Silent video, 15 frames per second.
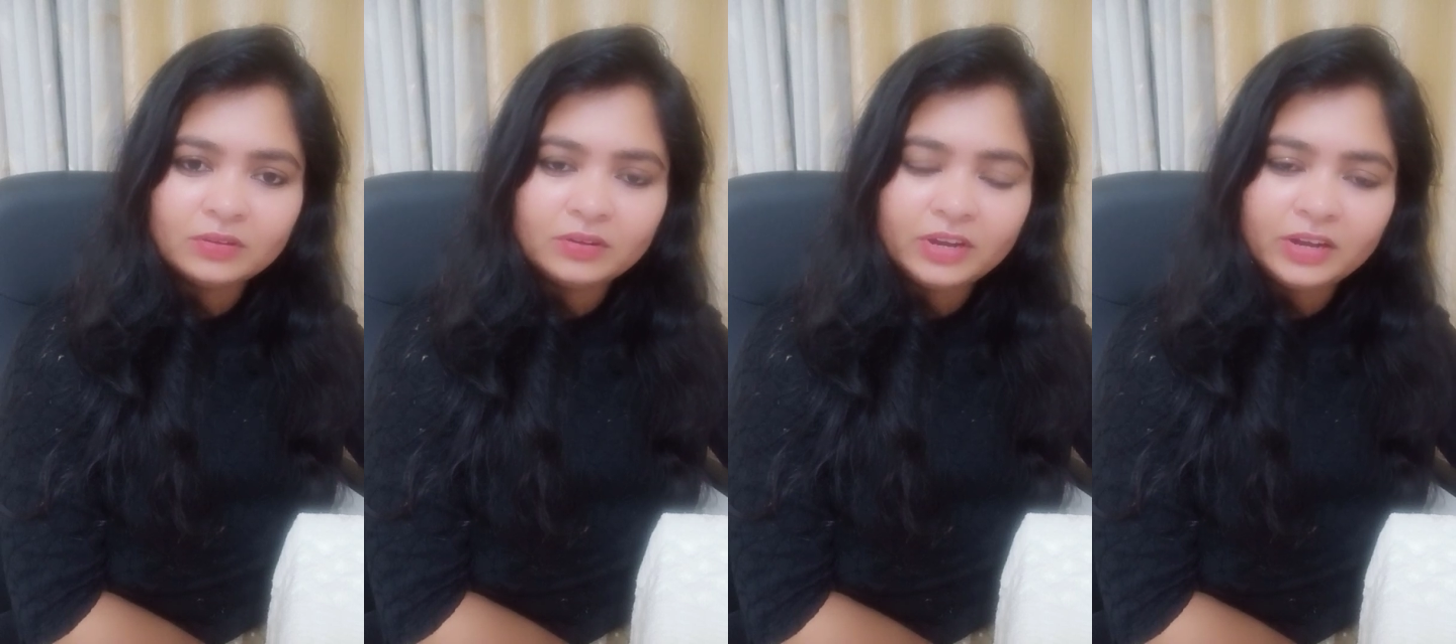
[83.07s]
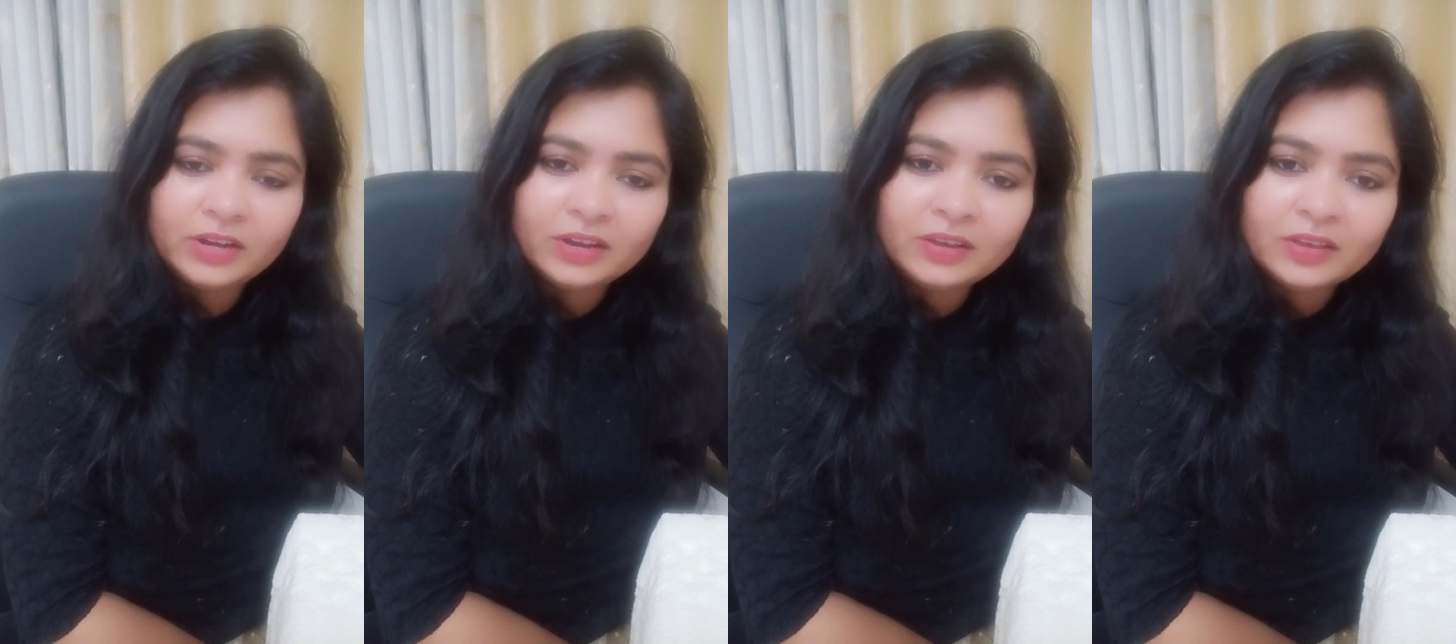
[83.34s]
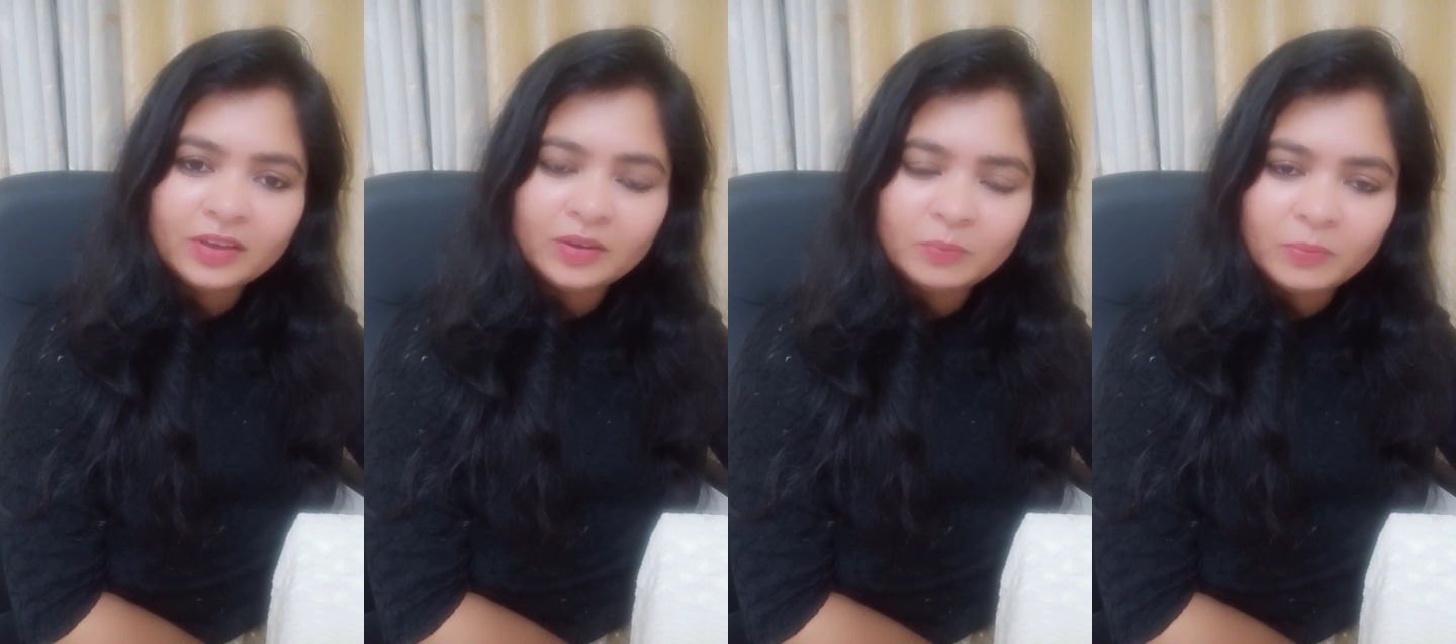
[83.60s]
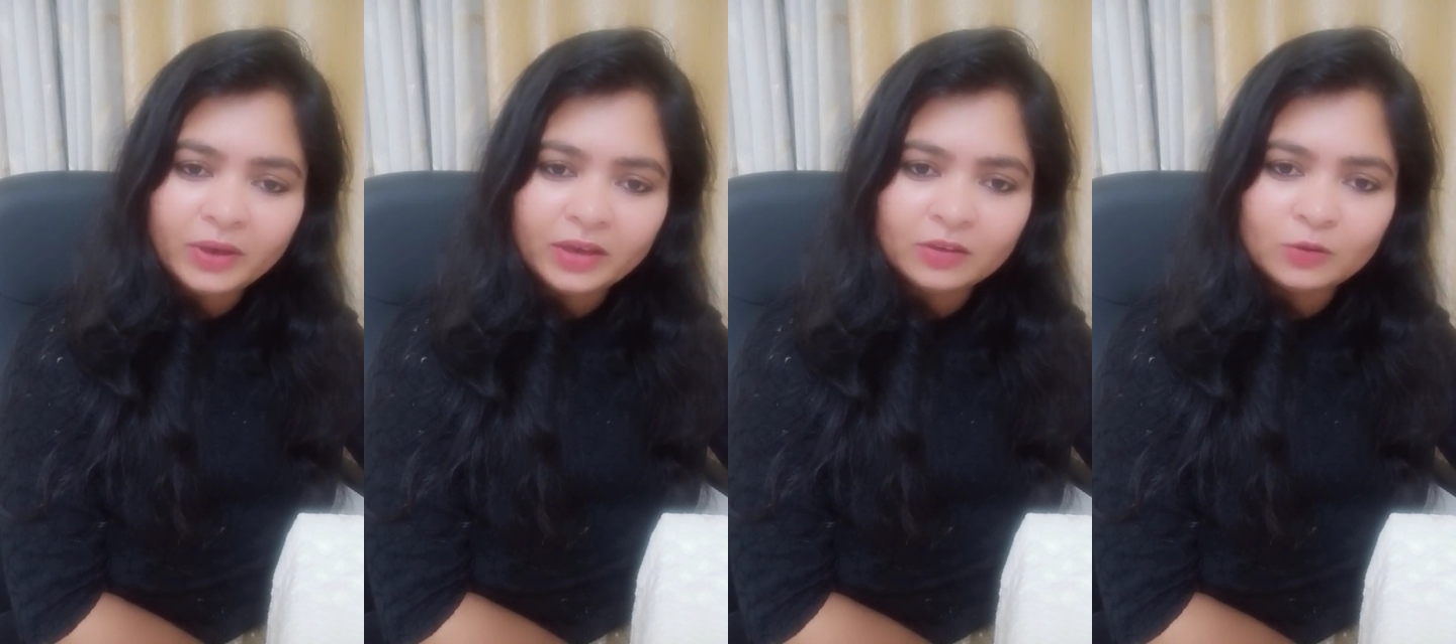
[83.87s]
Data Gyan
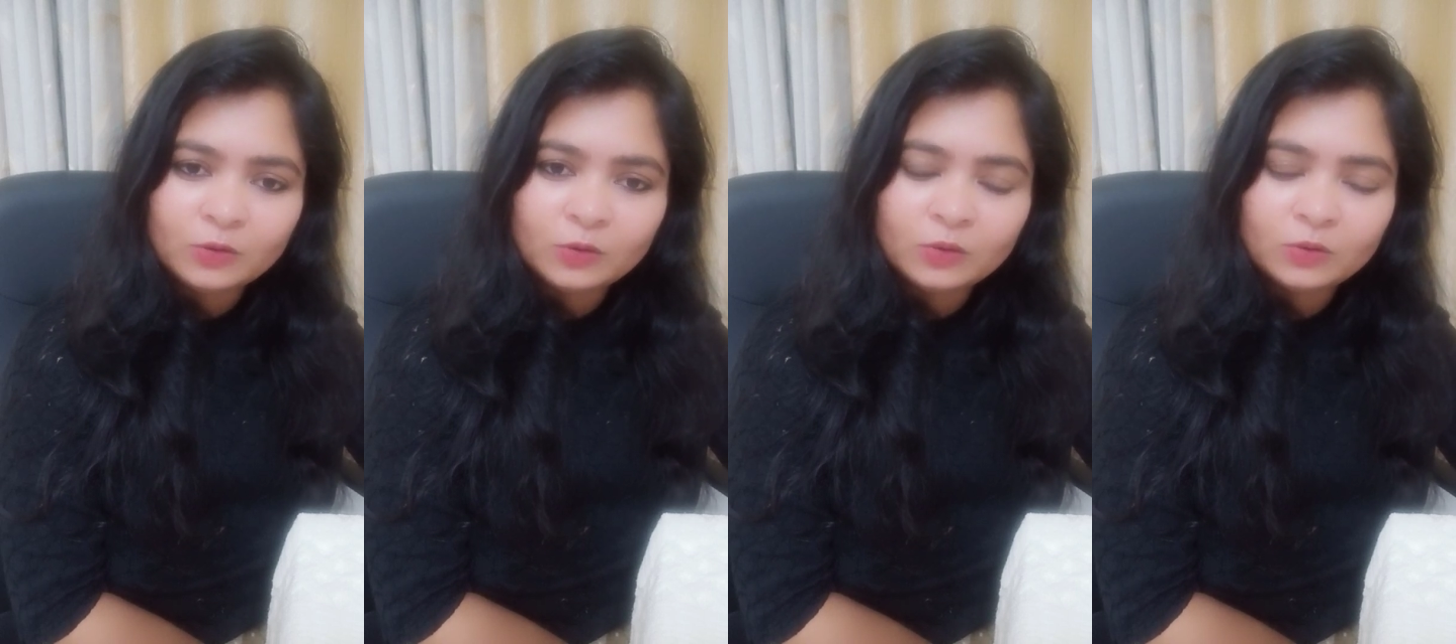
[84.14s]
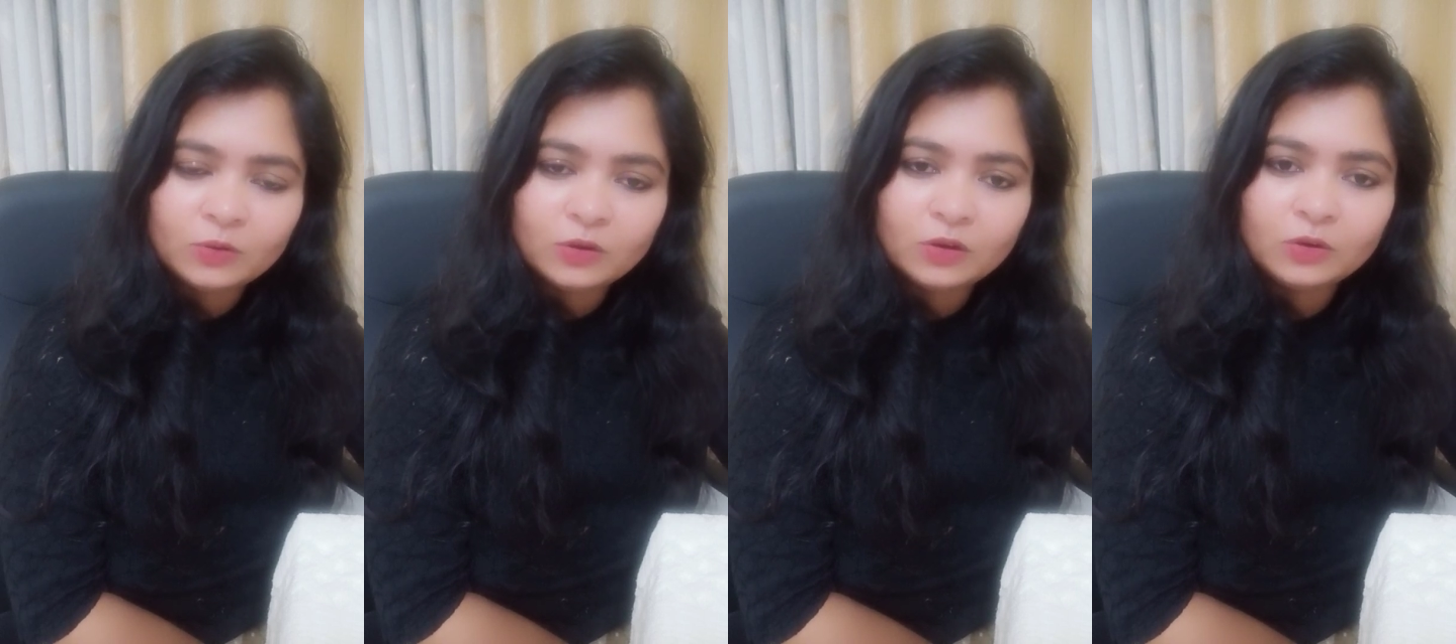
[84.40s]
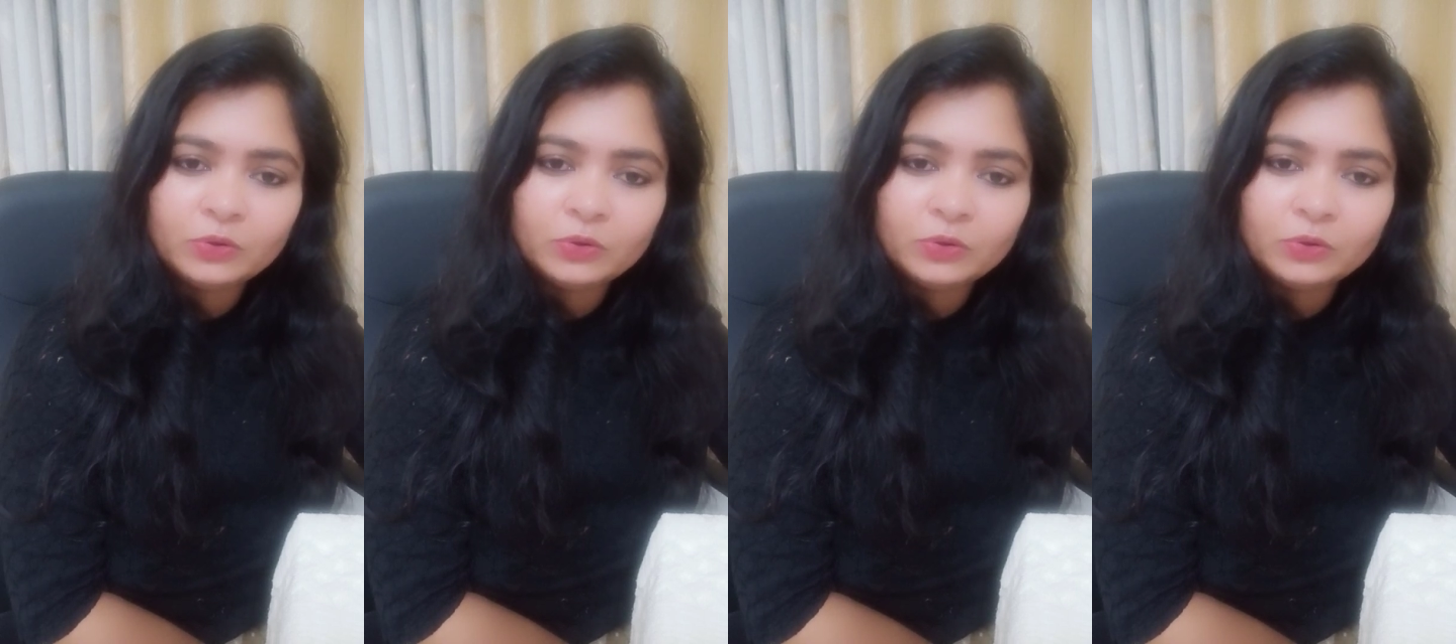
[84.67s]
Bangalore